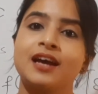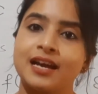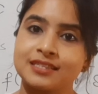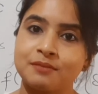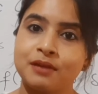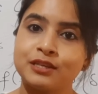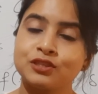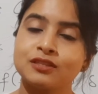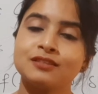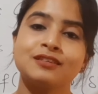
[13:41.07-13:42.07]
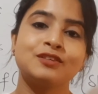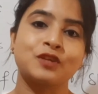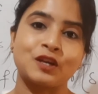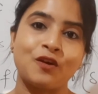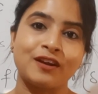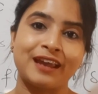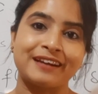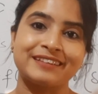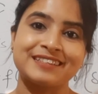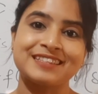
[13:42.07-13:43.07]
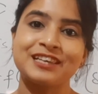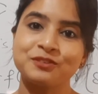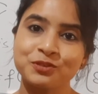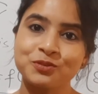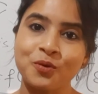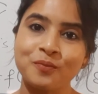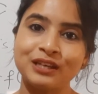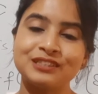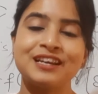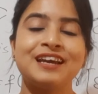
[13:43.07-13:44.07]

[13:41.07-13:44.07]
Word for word: as I mentioned, you can contact us. Thank you so much.